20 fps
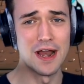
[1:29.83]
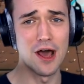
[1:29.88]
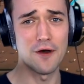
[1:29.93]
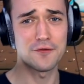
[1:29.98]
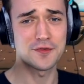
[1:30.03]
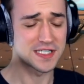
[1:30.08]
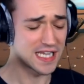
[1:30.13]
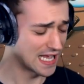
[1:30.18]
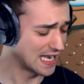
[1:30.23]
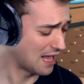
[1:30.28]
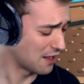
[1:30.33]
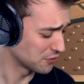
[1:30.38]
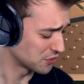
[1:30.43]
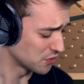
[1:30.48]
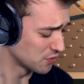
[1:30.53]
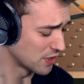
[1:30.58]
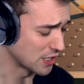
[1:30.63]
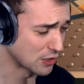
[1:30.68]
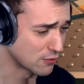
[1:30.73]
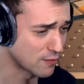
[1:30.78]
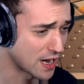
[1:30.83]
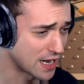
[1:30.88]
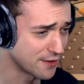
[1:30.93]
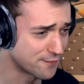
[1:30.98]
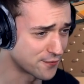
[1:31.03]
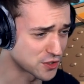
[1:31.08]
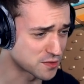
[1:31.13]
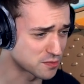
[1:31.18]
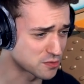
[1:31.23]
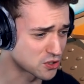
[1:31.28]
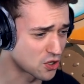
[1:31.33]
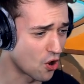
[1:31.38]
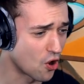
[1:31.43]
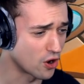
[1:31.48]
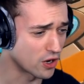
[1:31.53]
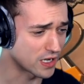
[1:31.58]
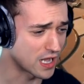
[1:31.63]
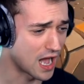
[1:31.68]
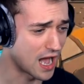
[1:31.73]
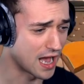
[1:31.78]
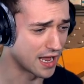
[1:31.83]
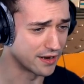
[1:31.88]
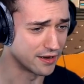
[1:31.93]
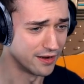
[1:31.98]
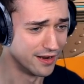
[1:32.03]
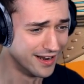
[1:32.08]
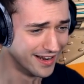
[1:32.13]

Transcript: enough sellout, dude. Are you ready for some scorecard?